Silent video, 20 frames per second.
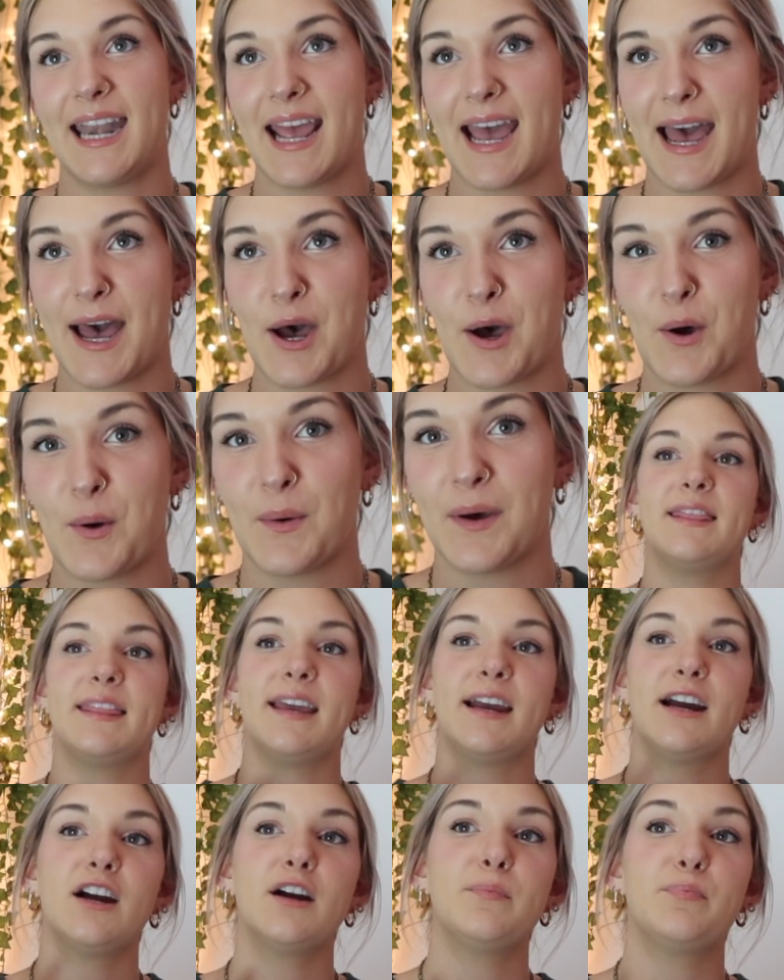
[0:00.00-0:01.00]
Now,
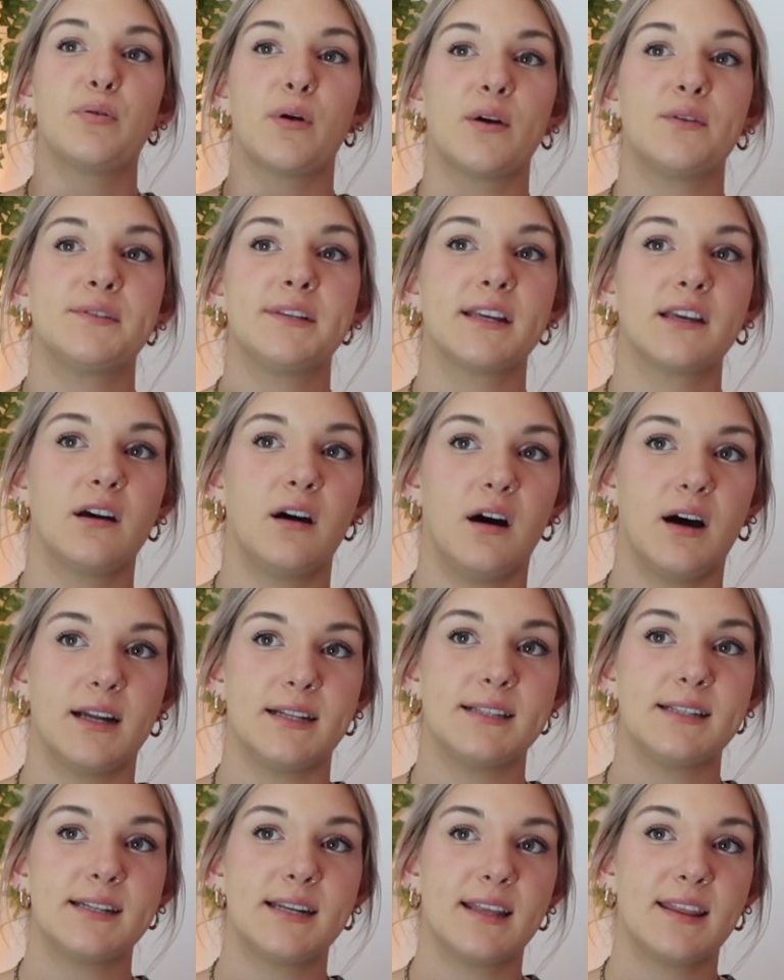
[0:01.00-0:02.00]
there are pros and
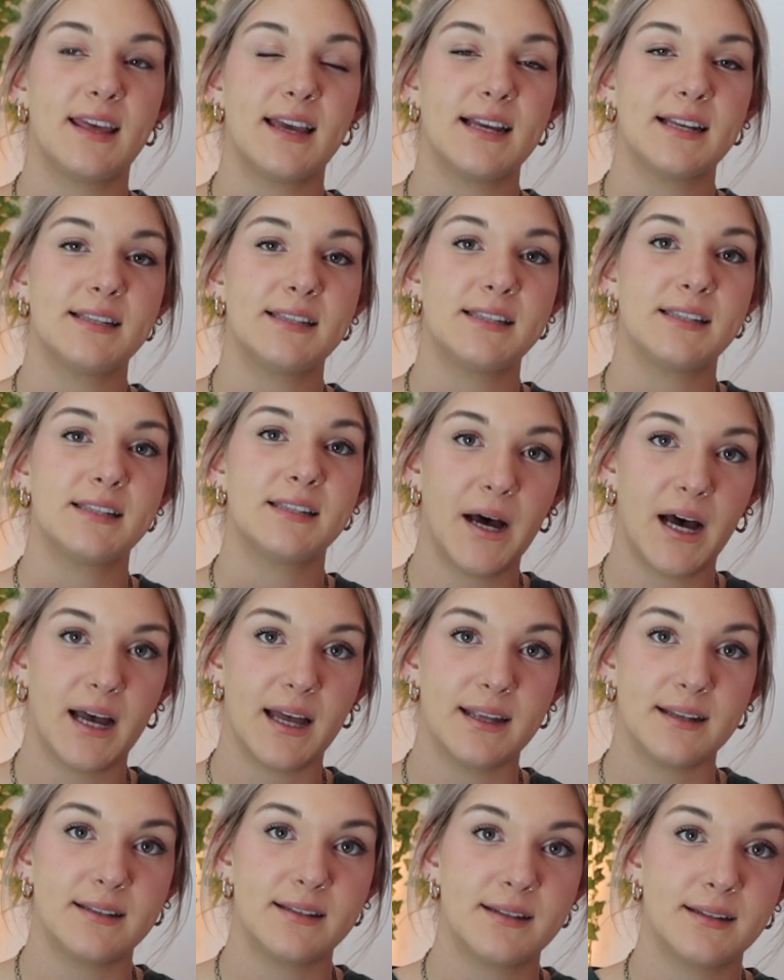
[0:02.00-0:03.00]
cons to this,
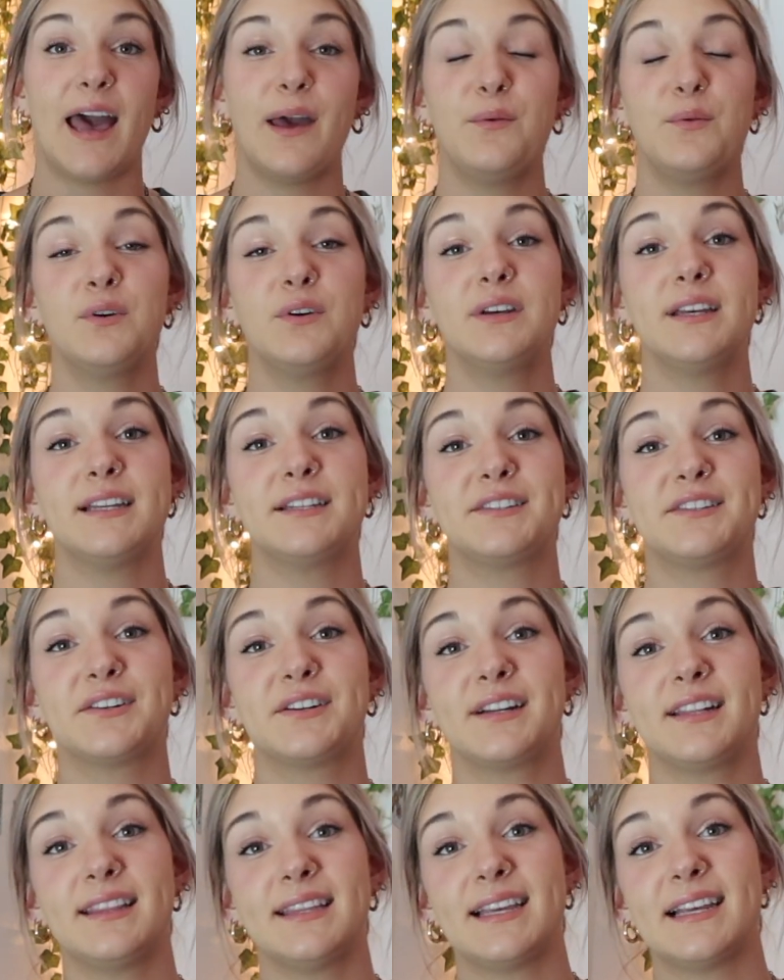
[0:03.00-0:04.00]
but I will
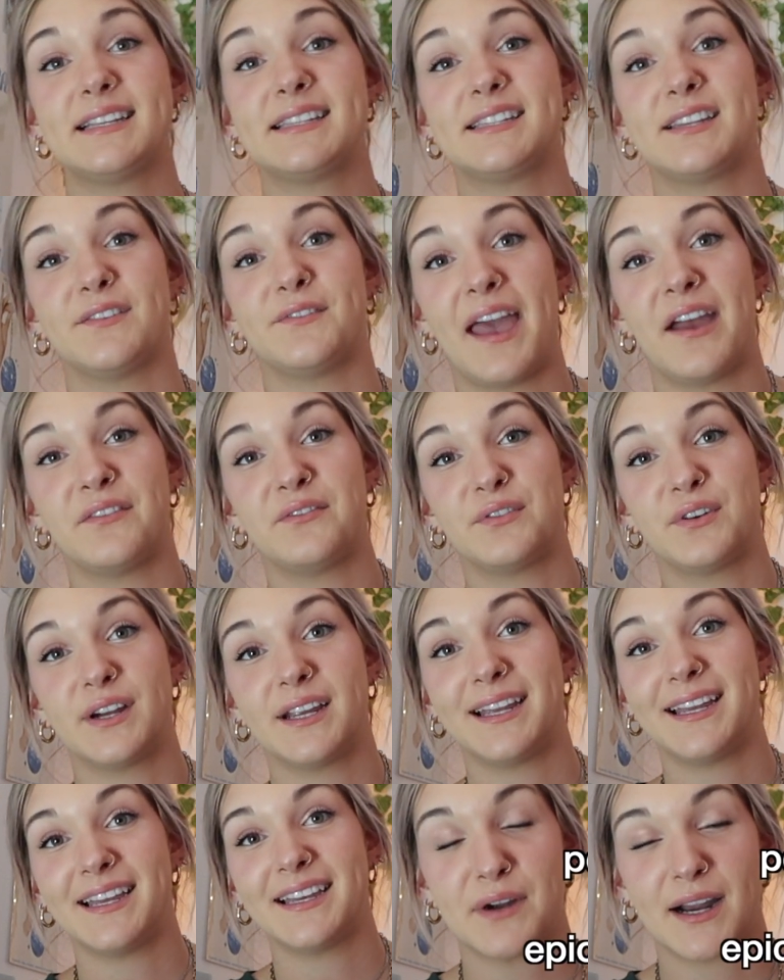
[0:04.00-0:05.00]
insert a list of
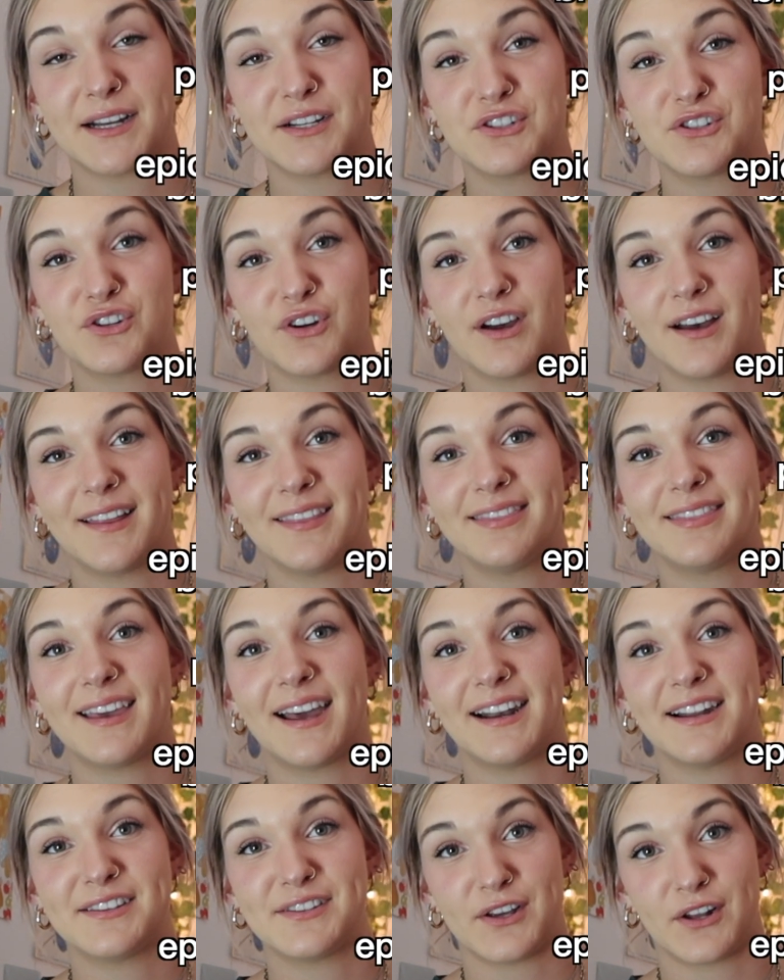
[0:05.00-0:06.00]
every restaurant
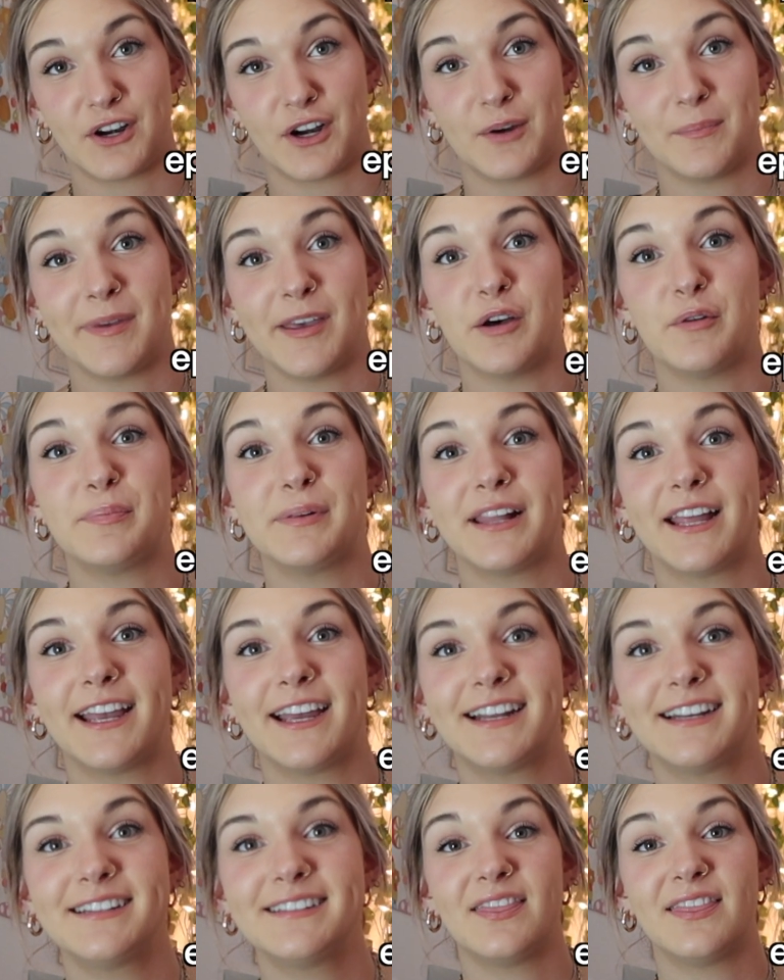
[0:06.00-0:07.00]
that is on our meal
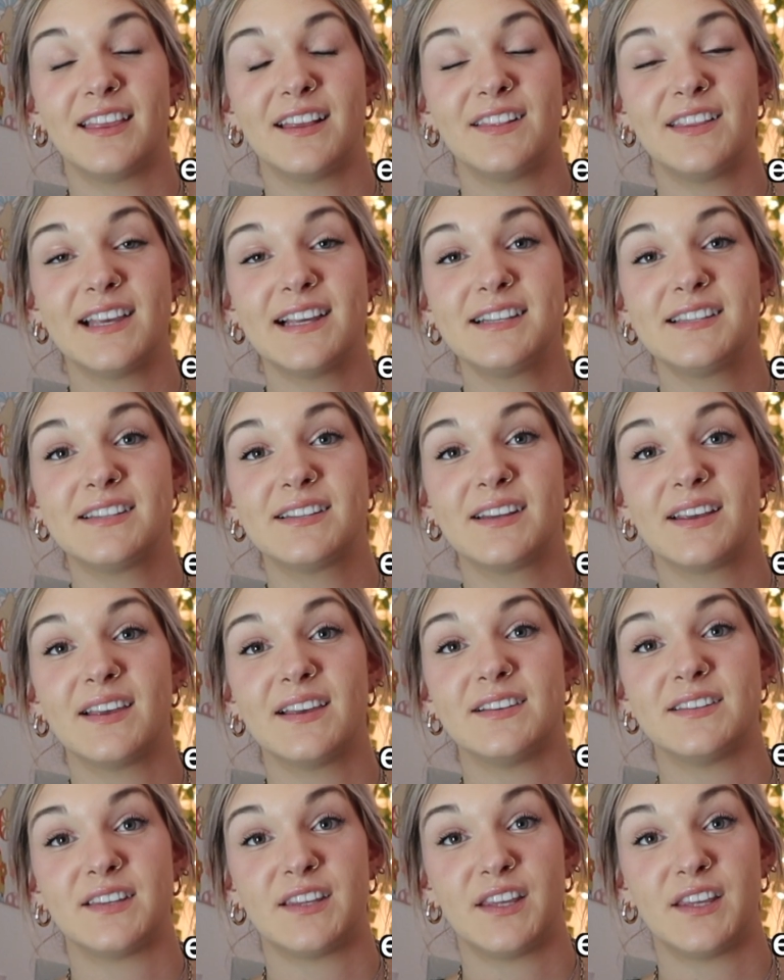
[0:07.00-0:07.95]
plan. The list is